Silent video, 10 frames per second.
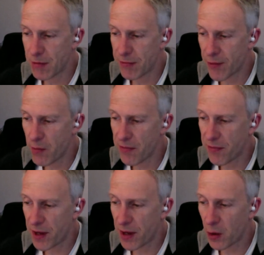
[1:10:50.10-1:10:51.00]
From
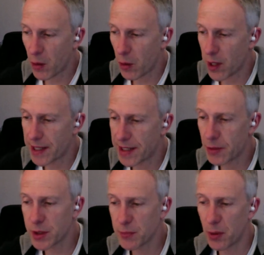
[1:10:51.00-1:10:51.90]
fear, all I did
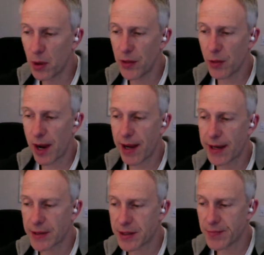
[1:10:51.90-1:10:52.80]
was pull on the
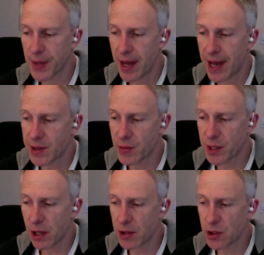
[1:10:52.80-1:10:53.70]
reins. As a
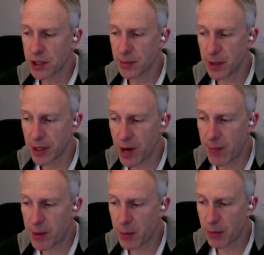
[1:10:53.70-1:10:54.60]
result, she simply
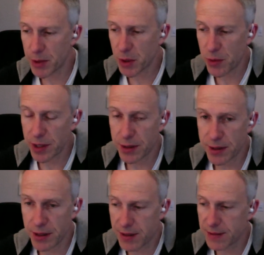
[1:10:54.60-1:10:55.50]
grabbed the bit between her
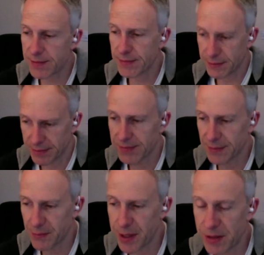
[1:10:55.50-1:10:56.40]
teeth,
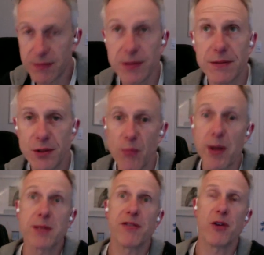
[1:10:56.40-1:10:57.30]
not
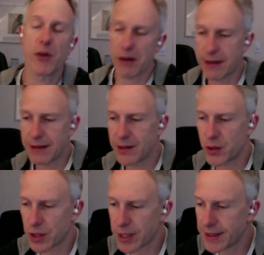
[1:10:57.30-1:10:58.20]
metaphorically,
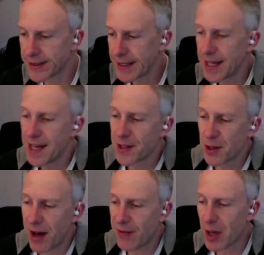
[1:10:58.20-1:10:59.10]
literally.
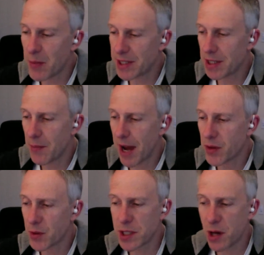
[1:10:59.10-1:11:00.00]
So having a bit in her
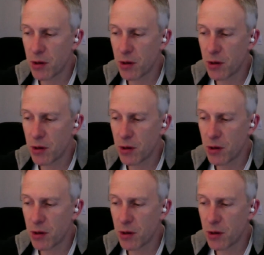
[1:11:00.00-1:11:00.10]
mouth was no